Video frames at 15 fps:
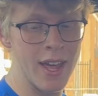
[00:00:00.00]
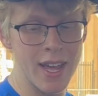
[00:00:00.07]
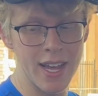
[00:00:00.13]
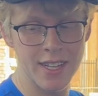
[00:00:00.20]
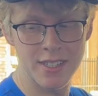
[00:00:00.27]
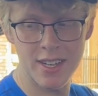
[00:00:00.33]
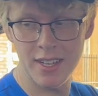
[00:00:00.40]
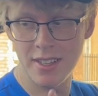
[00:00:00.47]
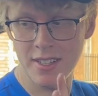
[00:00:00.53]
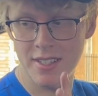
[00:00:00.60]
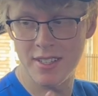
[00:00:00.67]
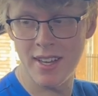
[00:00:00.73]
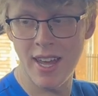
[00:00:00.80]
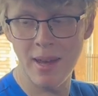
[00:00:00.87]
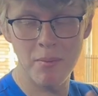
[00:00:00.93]
It's got the
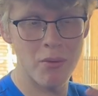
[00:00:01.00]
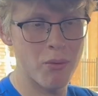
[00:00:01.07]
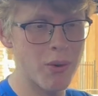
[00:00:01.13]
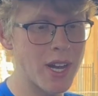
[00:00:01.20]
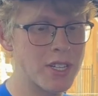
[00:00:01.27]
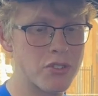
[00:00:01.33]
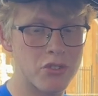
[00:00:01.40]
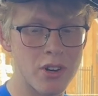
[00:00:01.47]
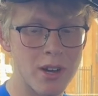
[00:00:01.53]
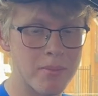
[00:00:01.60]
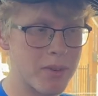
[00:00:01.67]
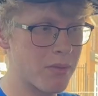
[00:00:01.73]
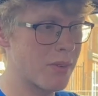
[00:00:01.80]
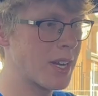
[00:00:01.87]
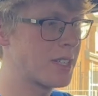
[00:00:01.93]
same red trim
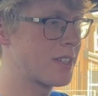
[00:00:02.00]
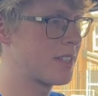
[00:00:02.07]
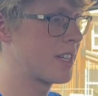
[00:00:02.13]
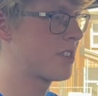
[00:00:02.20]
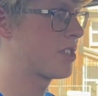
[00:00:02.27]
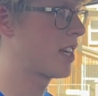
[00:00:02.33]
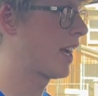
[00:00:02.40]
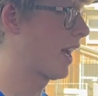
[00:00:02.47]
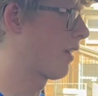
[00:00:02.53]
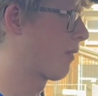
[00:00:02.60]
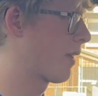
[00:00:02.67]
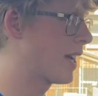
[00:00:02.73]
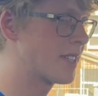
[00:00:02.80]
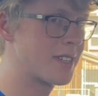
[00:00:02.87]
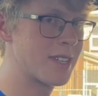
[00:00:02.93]
and red stitching and
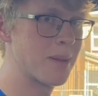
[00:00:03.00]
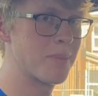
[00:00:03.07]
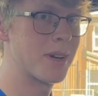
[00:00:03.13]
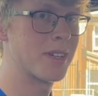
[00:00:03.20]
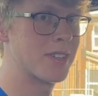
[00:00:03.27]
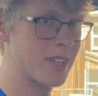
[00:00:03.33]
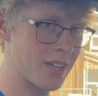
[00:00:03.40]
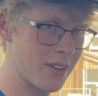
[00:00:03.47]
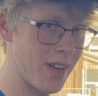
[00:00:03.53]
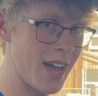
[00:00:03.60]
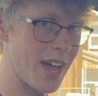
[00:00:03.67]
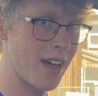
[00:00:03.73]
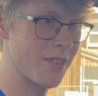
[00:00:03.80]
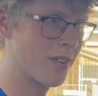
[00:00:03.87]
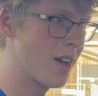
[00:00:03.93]
red seat belts that you
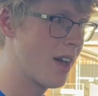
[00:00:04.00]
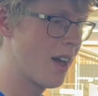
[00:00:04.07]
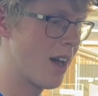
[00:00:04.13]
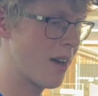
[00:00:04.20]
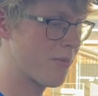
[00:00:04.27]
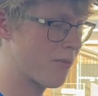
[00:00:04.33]
have up